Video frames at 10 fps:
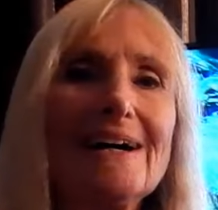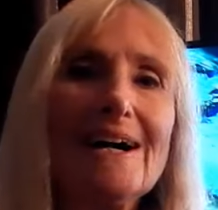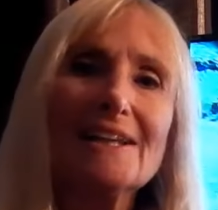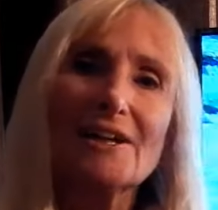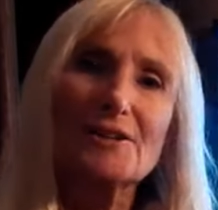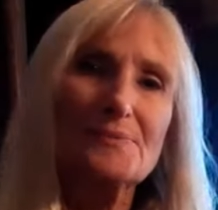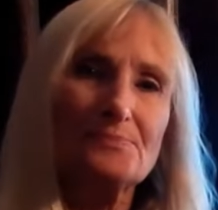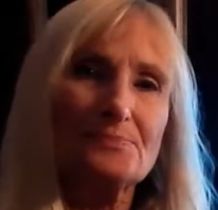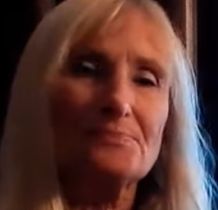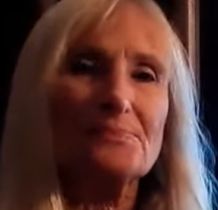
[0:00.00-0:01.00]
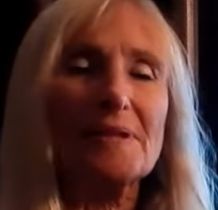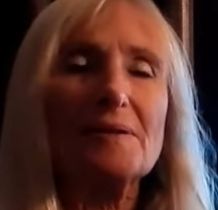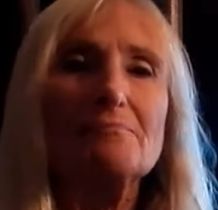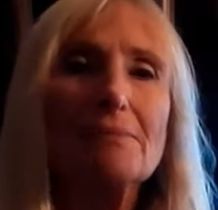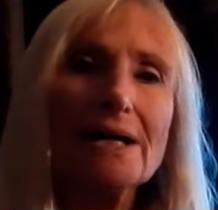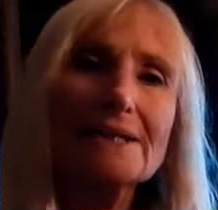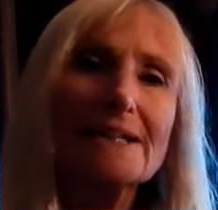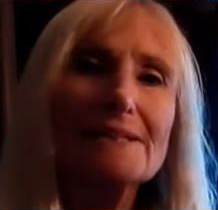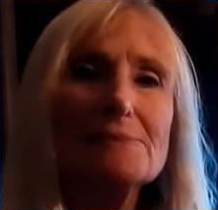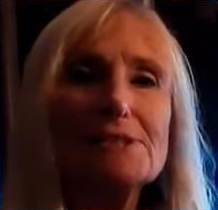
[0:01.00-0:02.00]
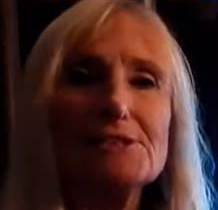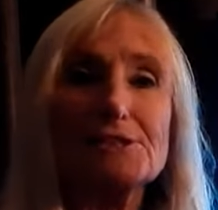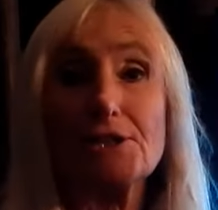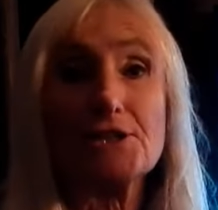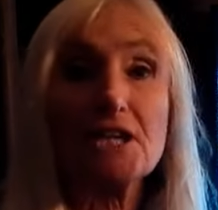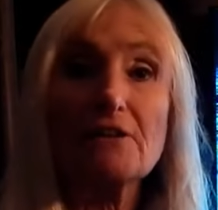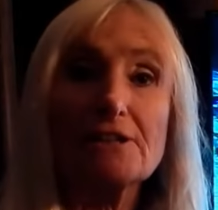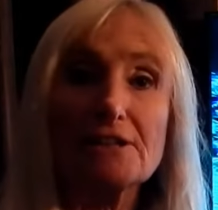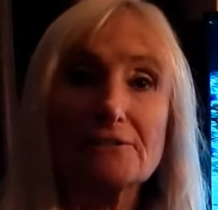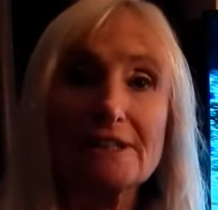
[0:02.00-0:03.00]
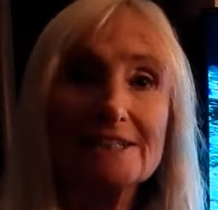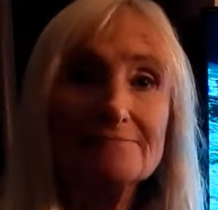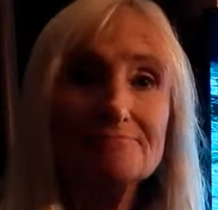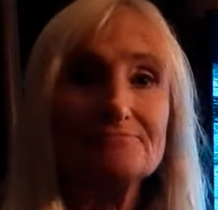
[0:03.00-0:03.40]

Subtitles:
Hello, my name is Jerry Green